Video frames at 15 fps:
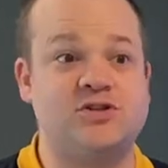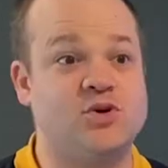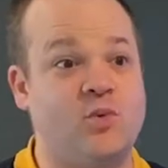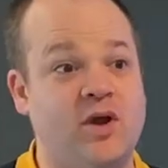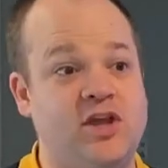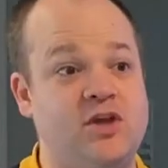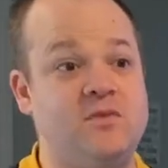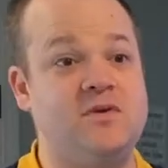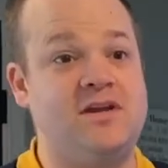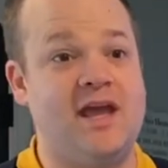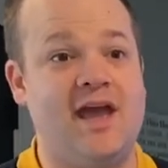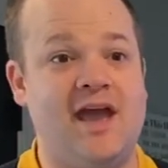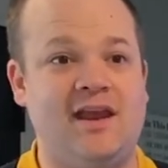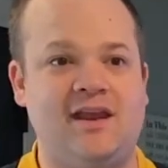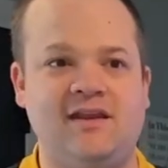So what you
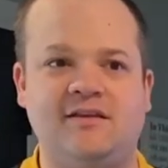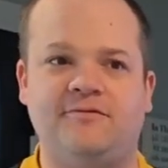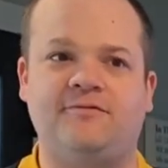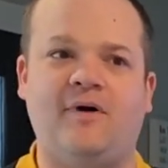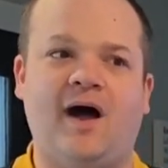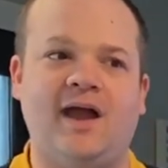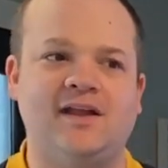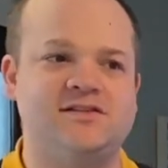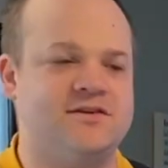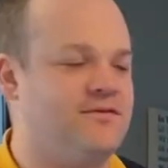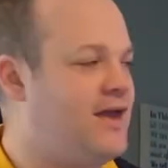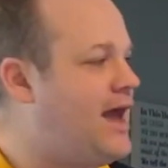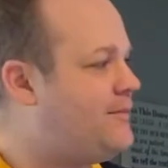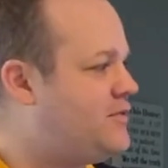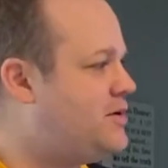did in defiance of
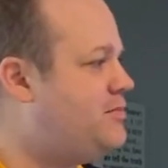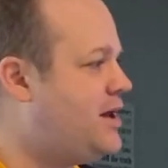Captain